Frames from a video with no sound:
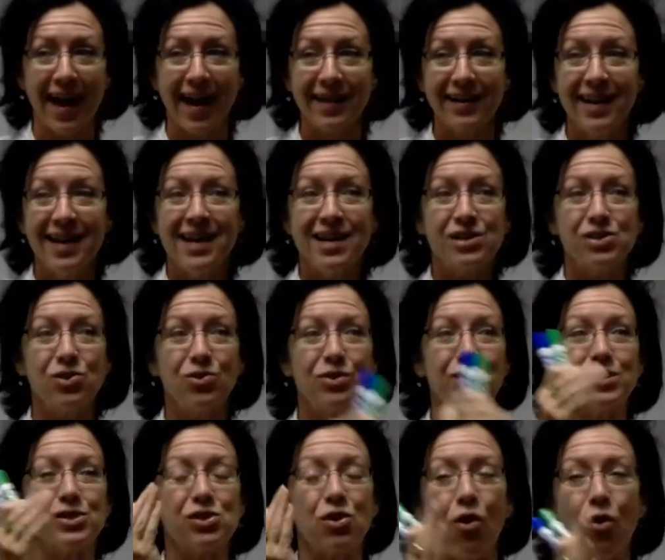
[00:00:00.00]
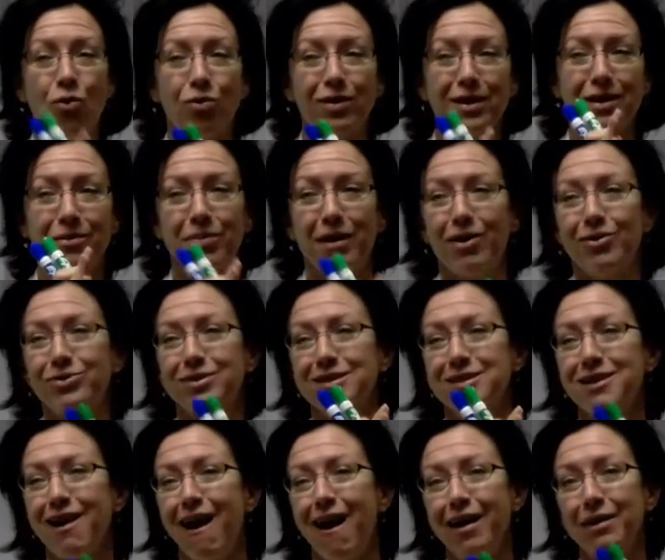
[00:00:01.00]
that so that it's only about
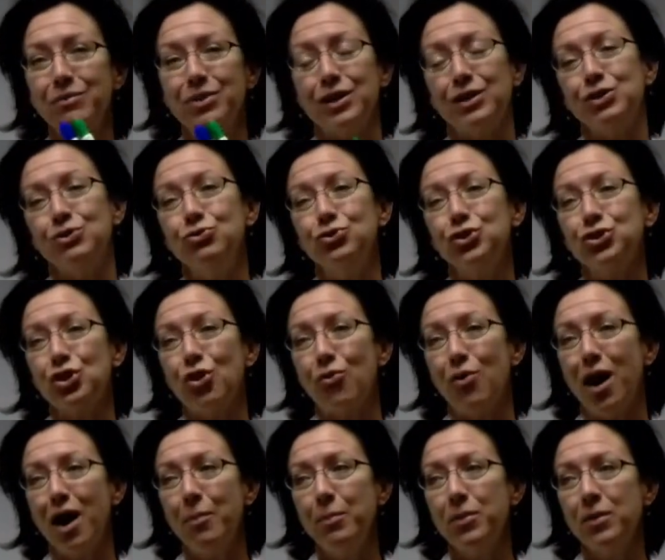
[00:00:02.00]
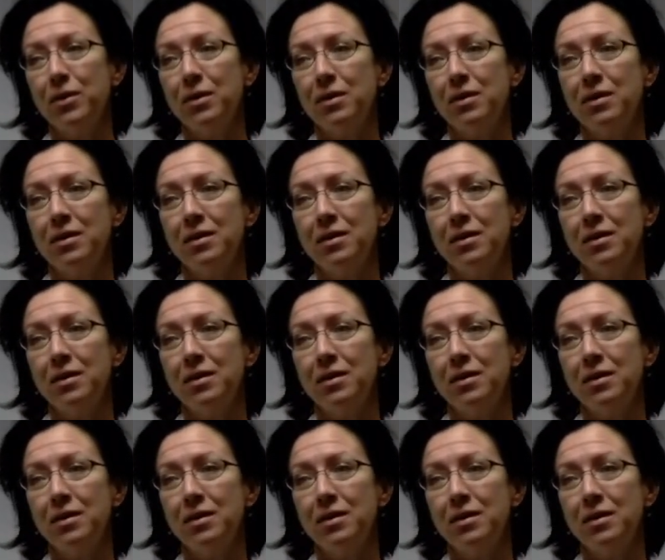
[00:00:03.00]
the time that you show up,